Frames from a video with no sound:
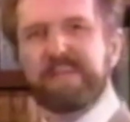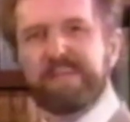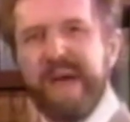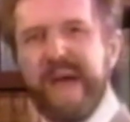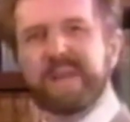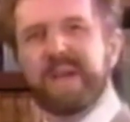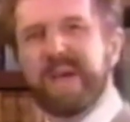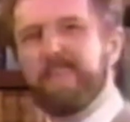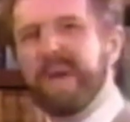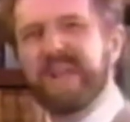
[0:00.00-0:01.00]
In fact,
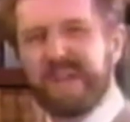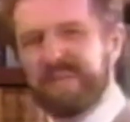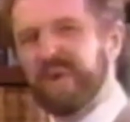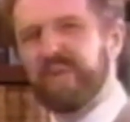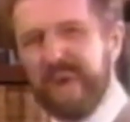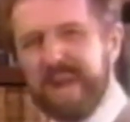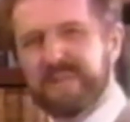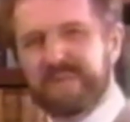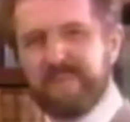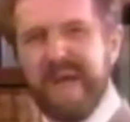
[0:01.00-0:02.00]
many of the
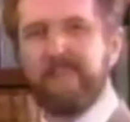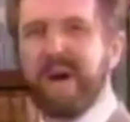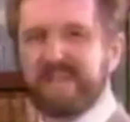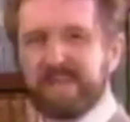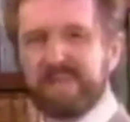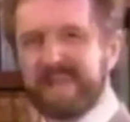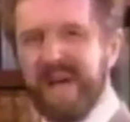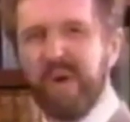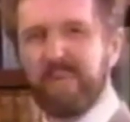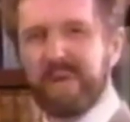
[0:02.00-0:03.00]
greatest rabbis of the
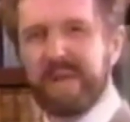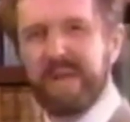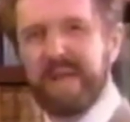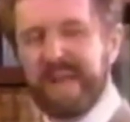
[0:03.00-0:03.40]
Talmud,